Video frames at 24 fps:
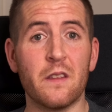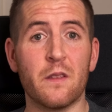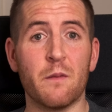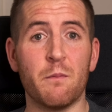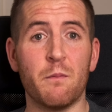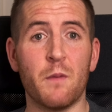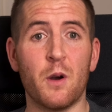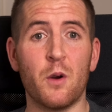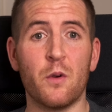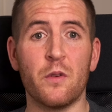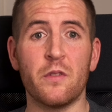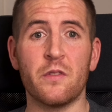than
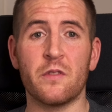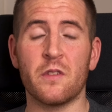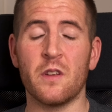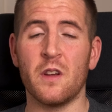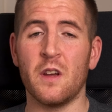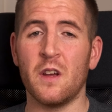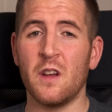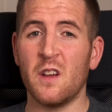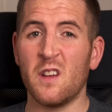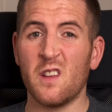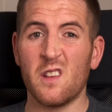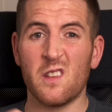most,
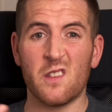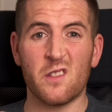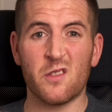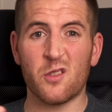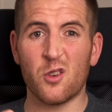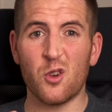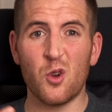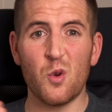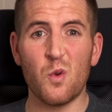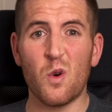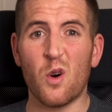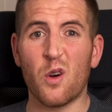
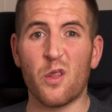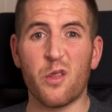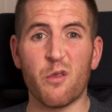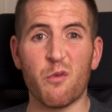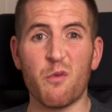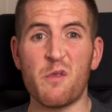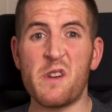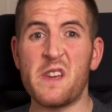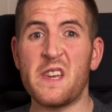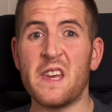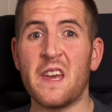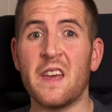2 or
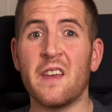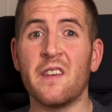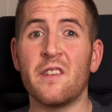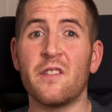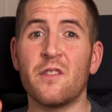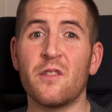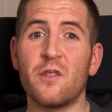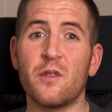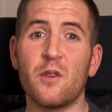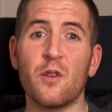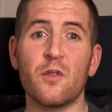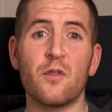3 years
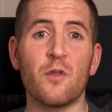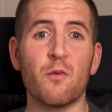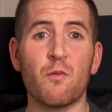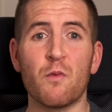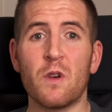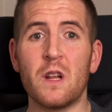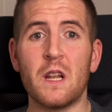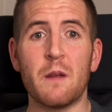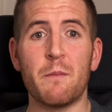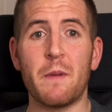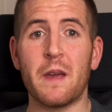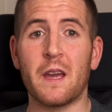doesn't
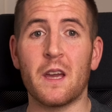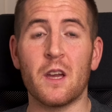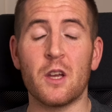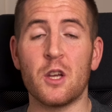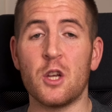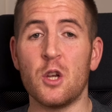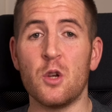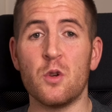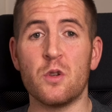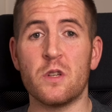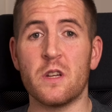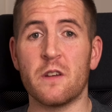really make a
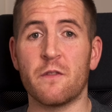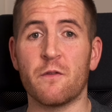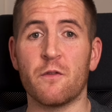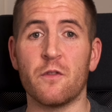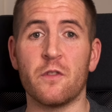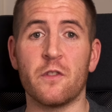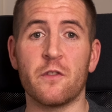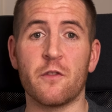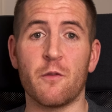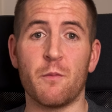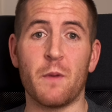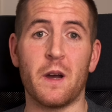huge
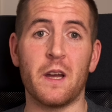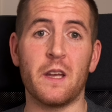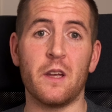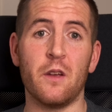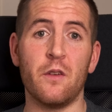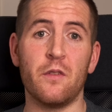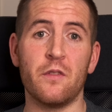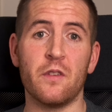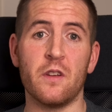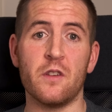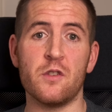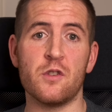difference for my
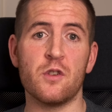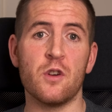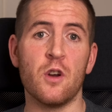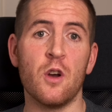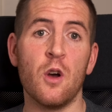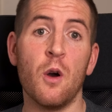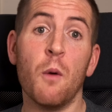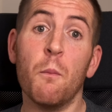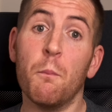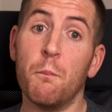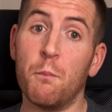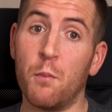usage.
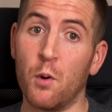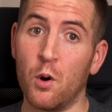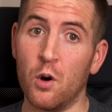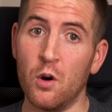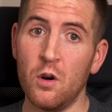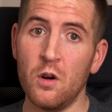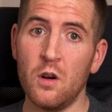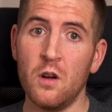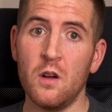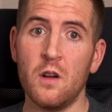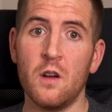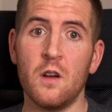
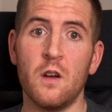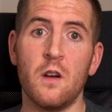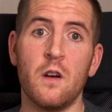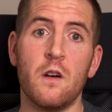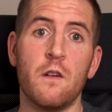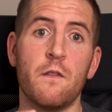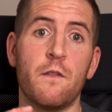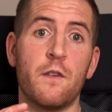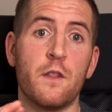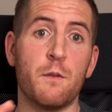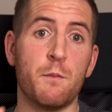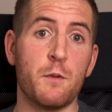But
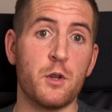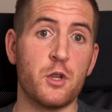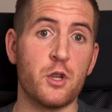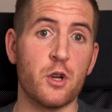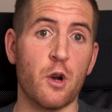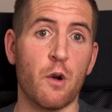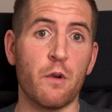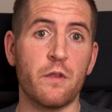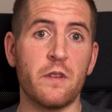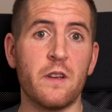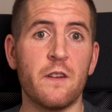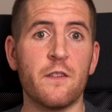for the
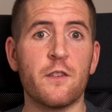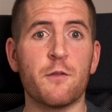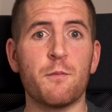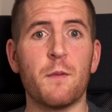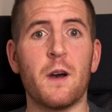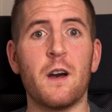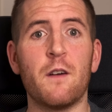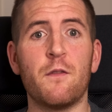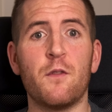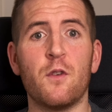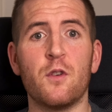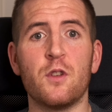majority of
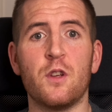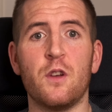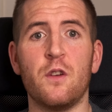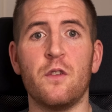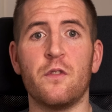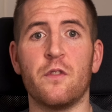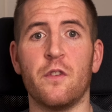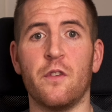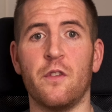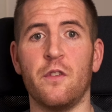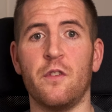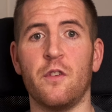smartphone
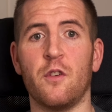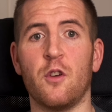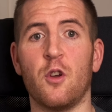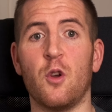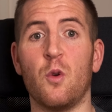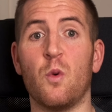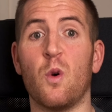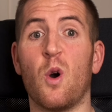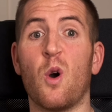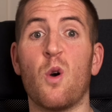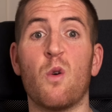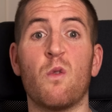users
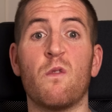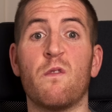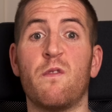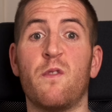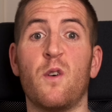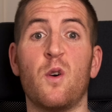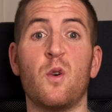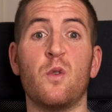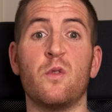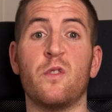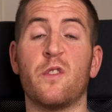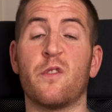who own
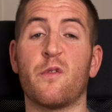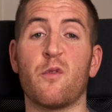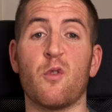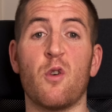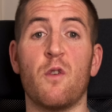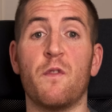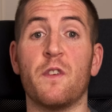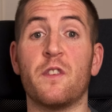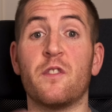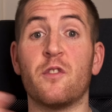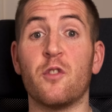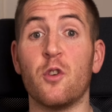phones for
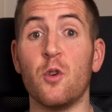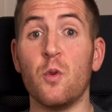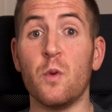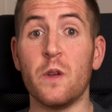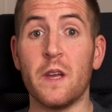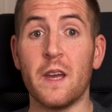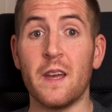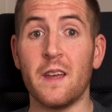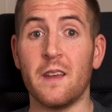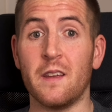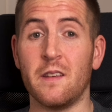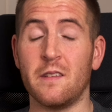over 2
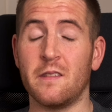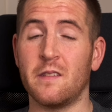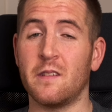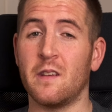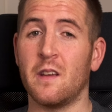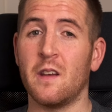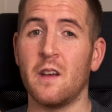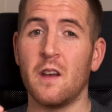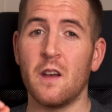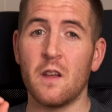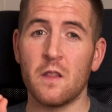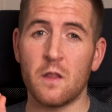years,
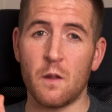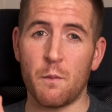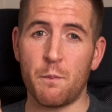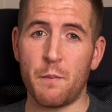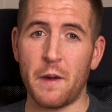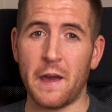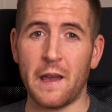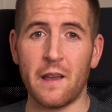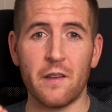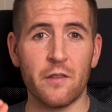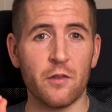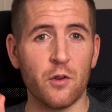the
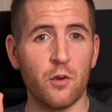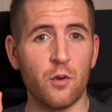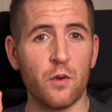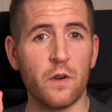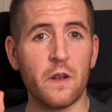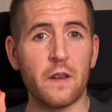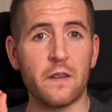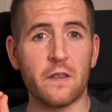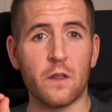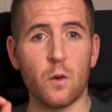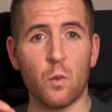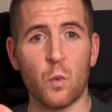Pixel
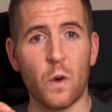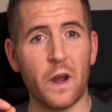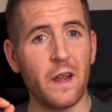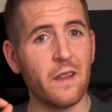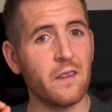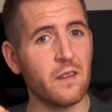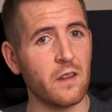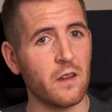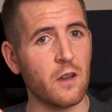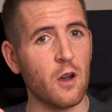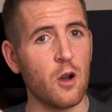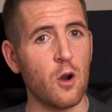is the way
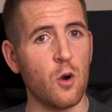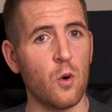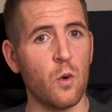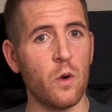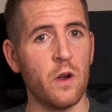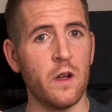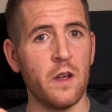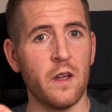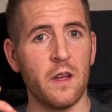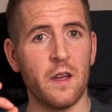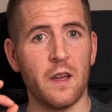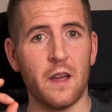to go
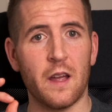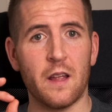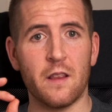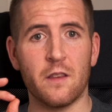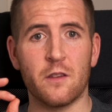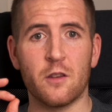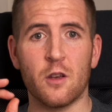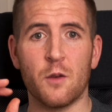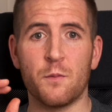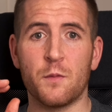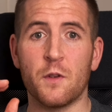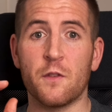in
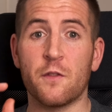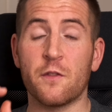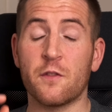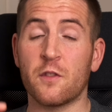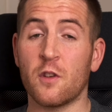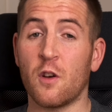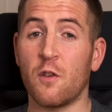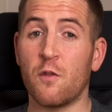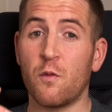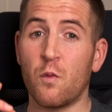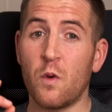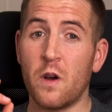terms of
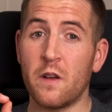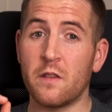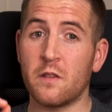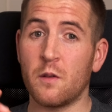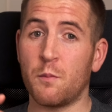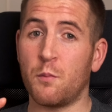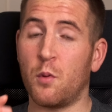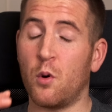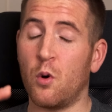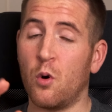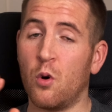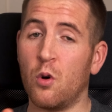software
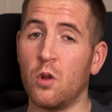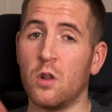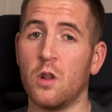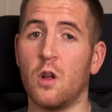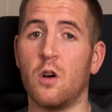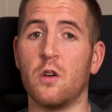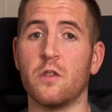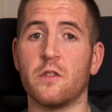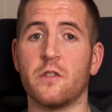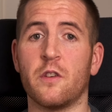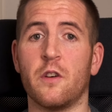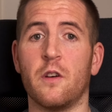support
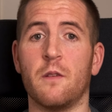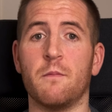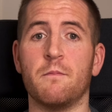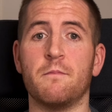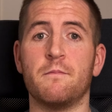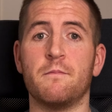long term.